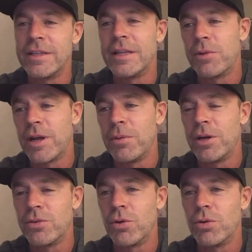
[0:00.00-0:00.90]
And then when I'm
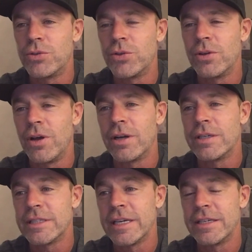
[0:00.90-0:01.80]
on the road too long,
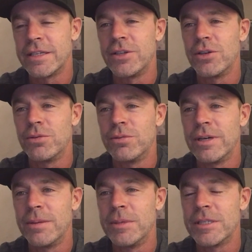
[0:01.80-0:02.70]
it's like, you know,
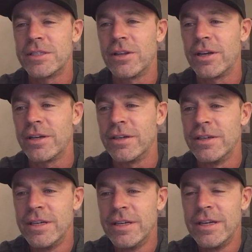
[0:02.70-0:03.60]
I miss a lot
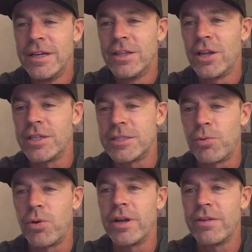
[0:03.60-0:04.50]
of
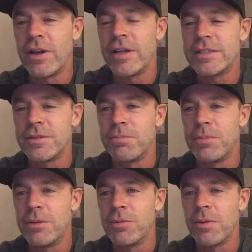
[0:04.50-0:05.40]
sporting events and
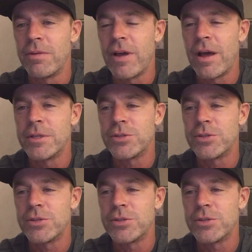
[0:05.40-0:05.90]
being with my family.